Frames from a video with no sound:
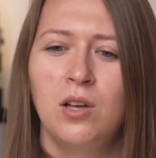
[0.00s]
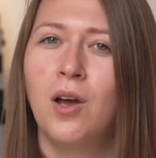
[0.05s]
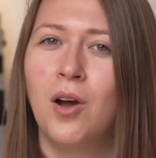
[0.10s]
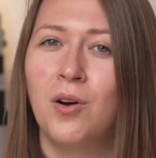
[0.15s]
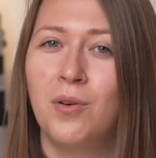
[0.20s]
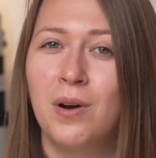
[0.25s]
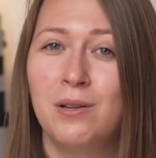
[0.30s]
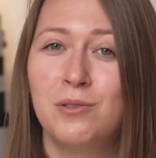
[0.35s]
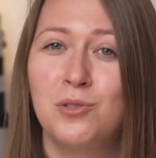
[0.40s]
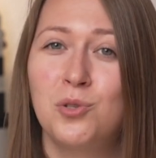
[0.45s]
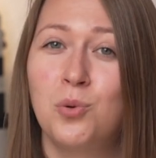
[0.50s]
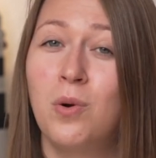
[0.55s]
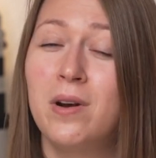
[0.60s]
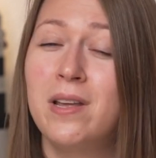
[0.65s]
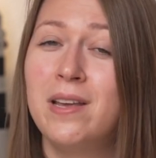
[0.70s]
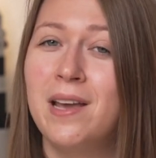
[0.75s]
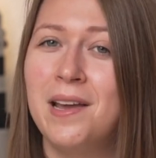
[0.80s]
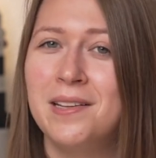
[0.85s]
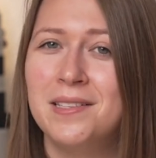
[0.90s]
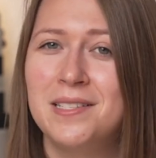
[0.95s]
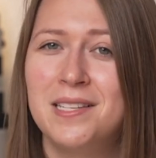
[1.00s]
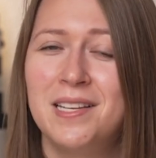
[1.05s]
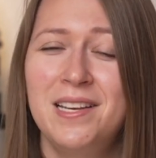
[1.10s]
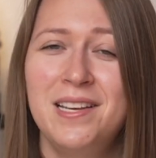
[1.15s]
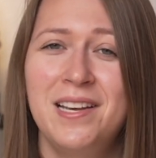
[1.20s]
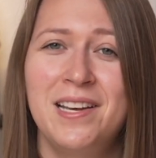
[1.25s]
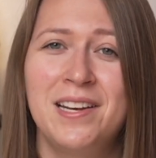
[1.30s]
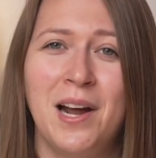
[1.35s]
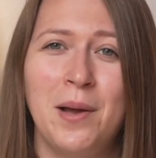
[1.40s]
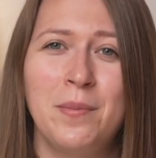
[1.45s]
Around
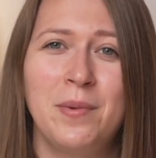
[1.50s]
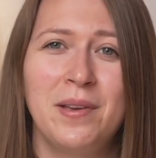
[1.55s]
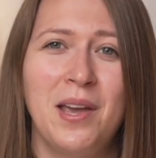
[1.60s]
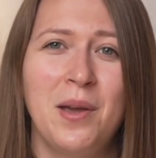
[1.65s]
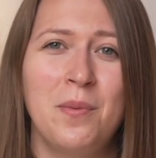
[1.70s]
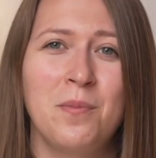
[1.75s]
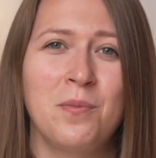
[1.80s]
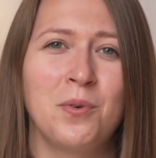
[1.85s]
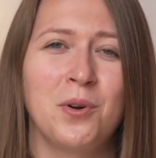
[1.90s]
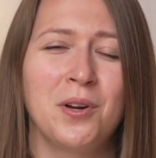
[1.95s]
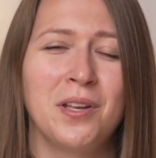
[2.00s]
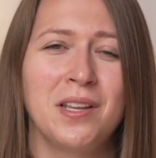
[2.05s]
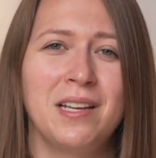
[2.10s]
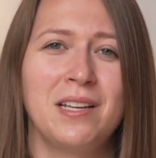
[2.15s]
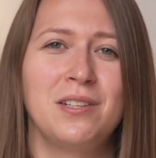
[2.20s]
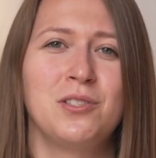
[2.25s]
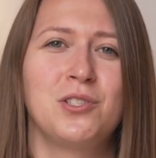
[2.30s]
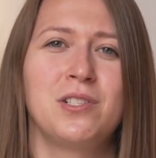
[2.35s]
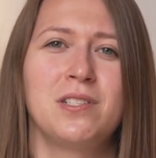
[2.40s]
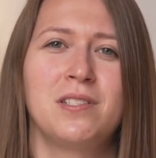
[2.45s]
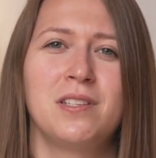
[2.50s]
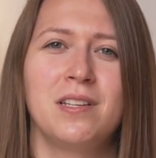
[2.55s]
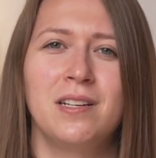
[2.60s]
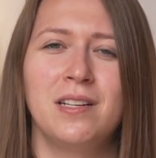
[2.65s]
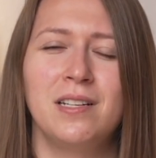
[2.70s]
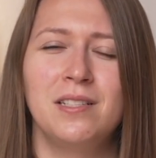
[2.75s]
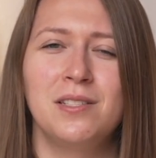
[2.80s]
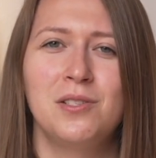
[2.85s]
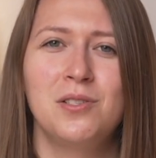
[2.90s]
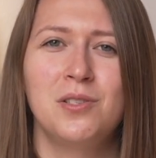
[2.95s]
2018, I became really interested
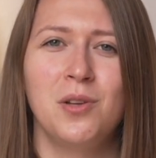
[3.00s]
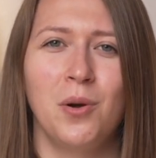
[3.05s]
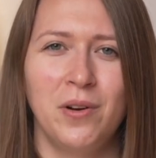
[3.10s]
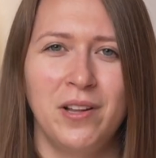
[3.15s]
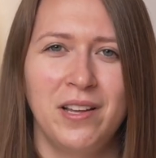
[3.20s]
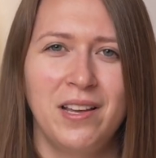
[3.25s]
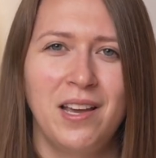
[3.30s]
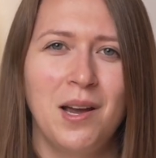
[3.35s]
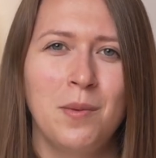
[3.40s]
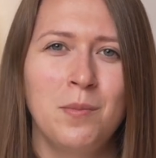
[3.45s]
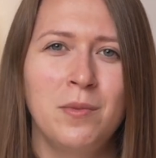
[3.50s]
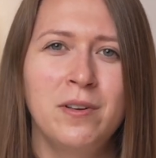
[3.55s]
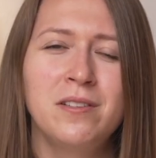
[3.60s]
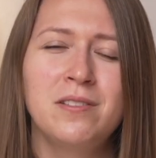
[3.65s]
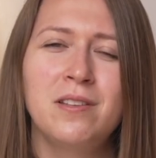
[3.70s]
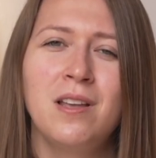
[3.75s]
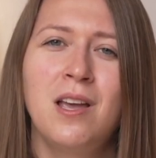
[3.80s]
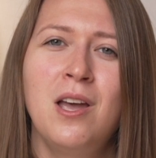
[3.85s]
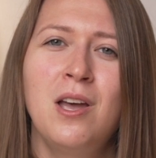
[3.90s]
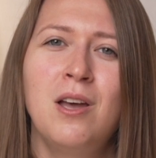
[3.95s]
in Sony cameras.